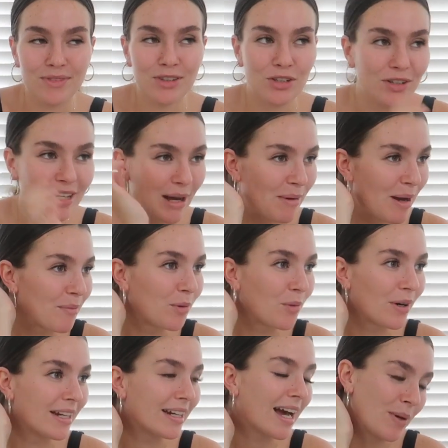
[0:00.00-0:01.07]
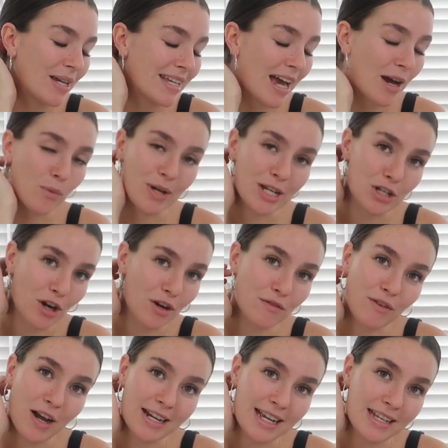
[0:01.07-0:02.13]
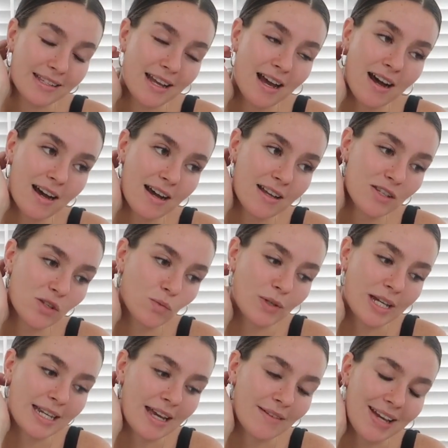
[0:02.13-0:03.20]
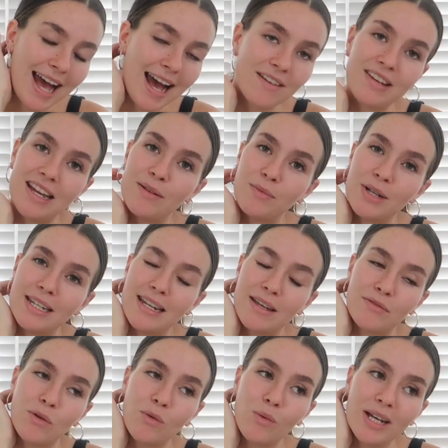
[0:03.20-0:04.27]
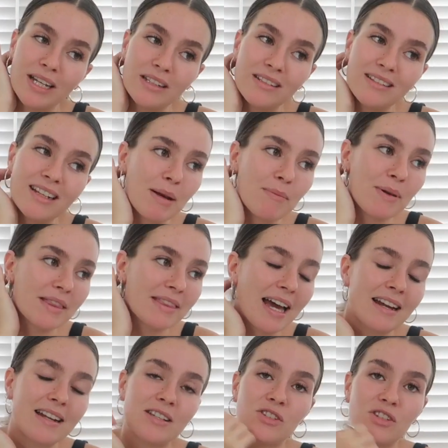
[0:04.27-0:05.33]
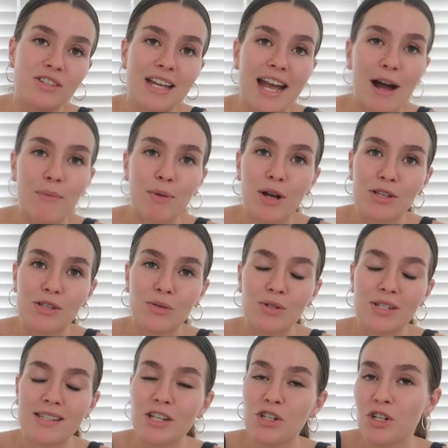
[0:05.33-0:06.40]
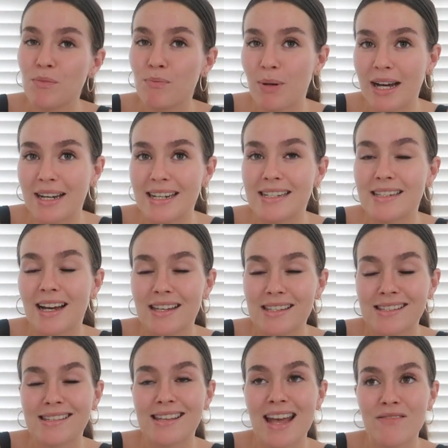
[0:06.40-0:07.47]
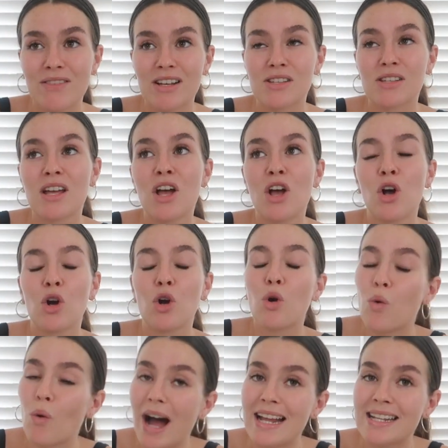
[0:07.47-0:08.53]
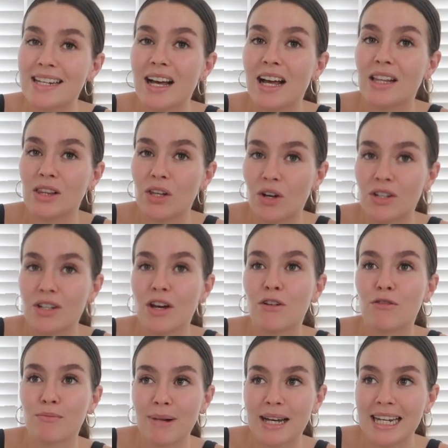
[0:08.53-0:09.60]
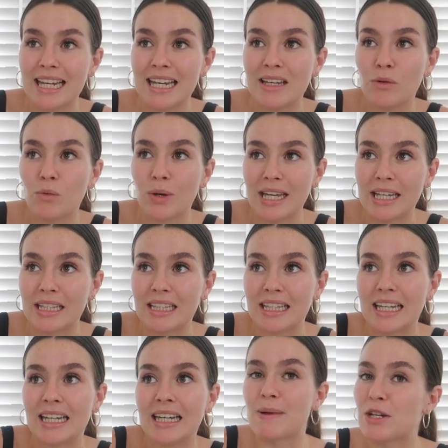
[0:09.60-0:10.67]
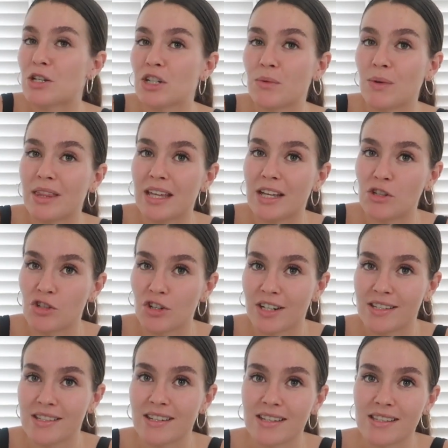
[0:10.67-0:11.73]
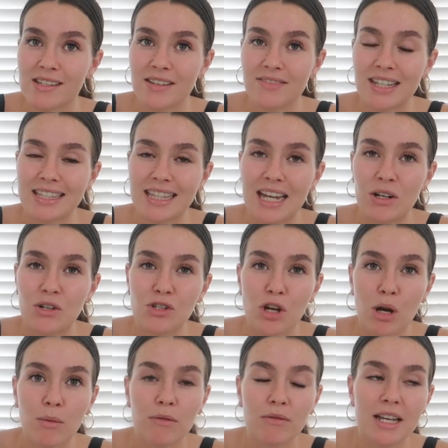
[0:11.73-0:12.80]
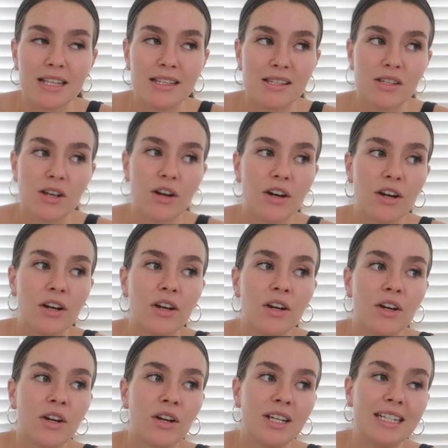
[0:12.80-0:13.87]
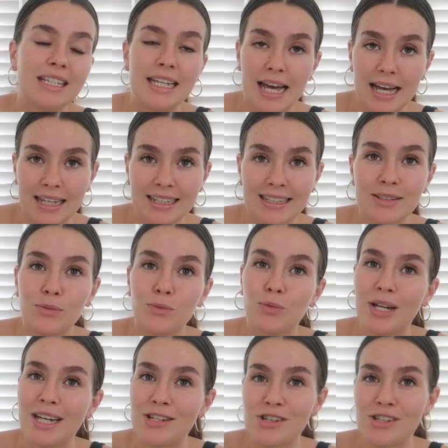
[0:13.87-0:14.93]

you get my point. But yeah, we don't finance cars, we never have and we never will, but that is just our personal decision. But it does save us quite a lot of money weekly, especially with interest and stuff like that on top of it. So yeah, we